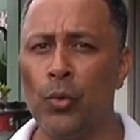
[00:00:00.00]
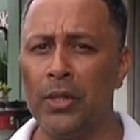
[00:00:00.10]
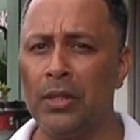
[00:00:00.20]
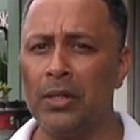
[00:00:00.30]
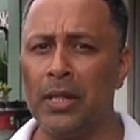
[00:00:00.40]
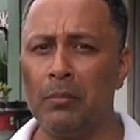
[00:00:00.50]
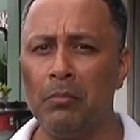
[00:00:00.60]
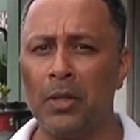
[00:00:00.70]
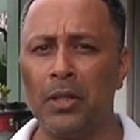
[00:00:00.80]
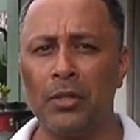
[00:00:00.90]
into
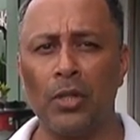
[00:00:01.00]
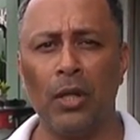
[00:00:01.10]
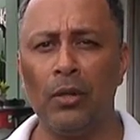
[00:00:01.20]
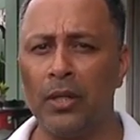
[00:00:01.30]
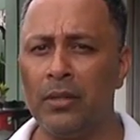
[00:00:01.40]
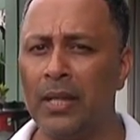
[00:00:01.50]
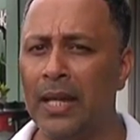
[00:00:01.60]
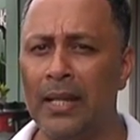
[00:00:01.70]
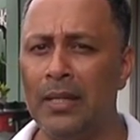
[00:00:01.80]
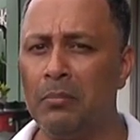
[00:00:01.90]
them, but I look into
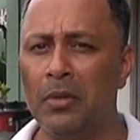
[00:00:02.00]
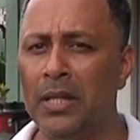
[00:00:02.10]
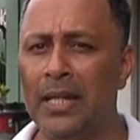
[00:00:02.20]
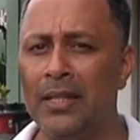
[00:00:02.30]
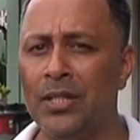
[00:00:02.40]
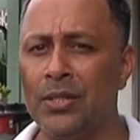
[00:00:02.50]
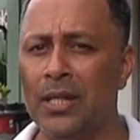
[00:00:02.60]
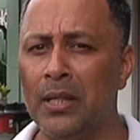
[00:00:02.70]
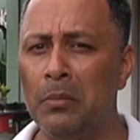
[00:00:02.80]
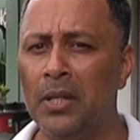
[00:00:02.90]
anybody
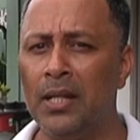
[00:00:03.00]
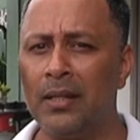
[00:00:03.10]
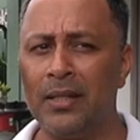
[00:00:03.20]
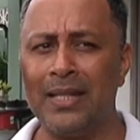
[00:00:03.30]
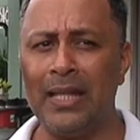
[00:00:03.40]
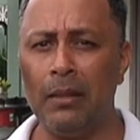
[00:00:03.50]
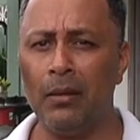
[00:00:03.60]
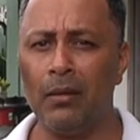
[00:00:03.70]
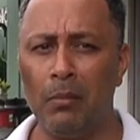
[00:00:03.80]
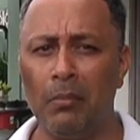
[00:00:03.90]
that could
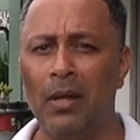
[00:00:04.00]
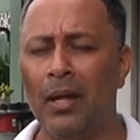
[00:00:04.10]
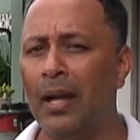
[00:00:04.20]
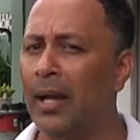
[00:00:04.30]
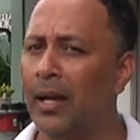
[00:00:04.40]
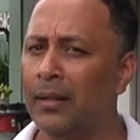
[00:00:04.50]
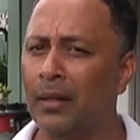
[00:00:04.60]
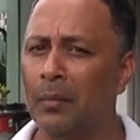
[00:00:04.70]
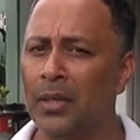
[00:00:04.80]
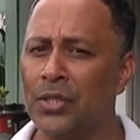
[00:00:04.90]
come and
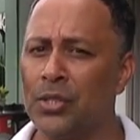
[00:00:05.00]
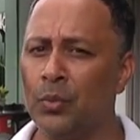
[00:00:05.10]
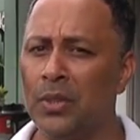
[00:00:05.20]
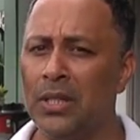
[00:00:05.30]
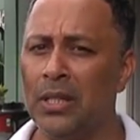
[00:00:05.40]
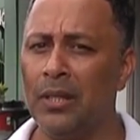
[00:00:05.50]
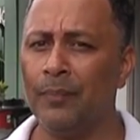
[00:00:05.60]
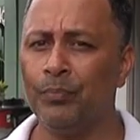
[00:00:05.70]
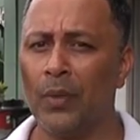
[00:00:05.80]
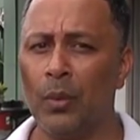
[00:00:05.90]
assist
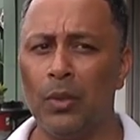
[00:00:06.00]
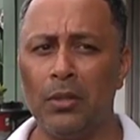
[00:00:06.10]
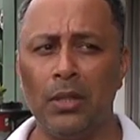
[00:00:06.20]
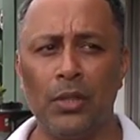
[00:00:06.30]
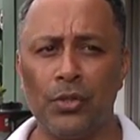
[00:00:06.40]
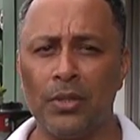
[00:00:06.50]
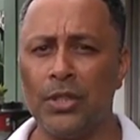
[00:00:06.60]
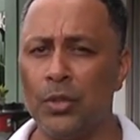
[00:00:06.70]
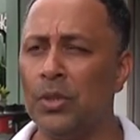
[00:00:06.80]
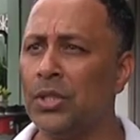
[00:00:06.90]
with this
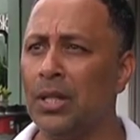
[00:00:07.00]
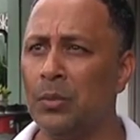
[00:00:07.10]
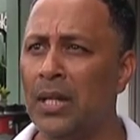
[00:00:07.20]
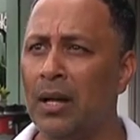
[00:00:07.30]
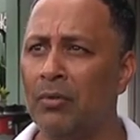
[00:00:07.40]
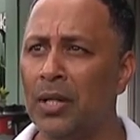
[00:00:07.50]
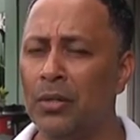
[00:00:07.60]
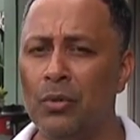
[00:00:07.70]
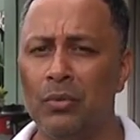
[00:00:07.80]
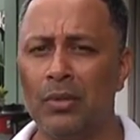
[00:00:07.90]
situation that we have right
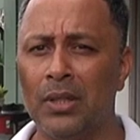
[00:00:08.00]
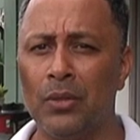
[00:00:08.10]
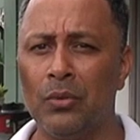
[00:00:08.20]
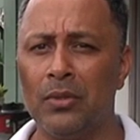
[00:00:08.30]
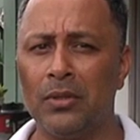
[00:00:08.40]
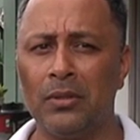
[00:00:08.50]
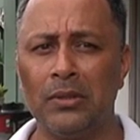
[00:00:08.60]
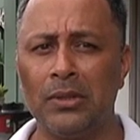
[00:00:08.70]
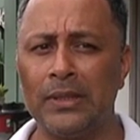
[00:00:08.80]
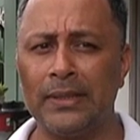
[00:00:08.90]
now, you know, to
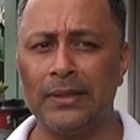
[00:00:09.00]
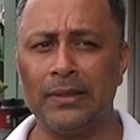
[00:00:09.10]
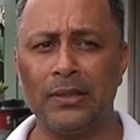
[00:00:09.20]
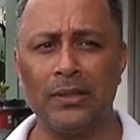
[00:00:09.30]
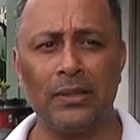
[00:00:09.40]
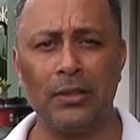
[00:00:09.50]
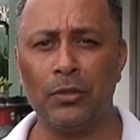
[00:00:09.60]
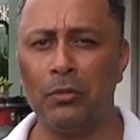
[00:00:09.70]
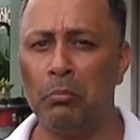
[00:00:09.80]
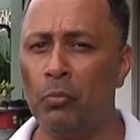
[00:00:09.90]
assist us
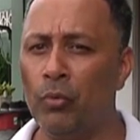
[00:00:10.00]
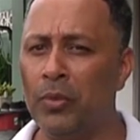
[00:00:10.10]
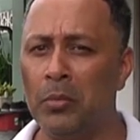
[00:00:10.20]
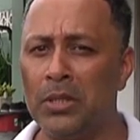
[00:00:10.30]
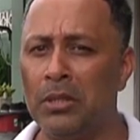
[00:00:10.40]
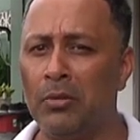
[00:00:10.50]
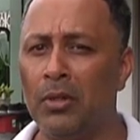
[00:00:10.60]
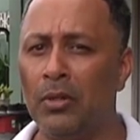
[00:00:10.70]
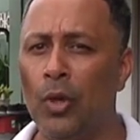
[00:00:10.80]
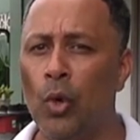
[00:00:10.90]
to move the
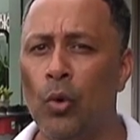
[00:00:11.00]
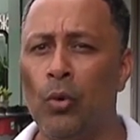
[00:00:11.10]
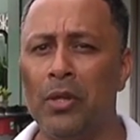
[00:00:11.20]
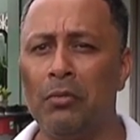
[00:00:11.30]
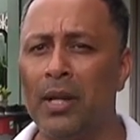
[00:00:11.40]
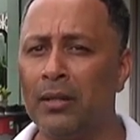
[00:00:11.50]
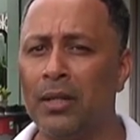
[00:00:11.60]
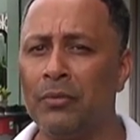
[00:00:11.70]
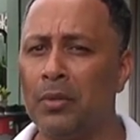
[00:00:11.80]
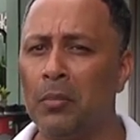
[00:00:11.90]
material or erect,
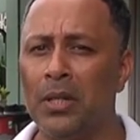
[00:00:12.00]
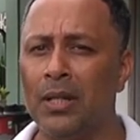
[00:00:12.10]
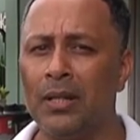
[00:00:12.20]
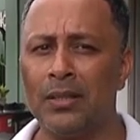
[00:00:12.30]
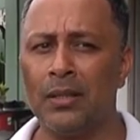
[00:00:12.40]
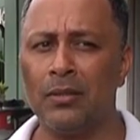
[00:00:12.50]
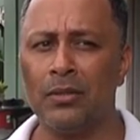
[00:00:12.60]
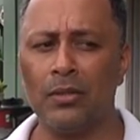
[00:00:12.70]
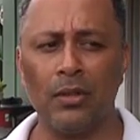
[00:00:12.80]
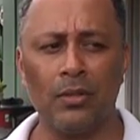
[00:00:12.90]
if somebody can assist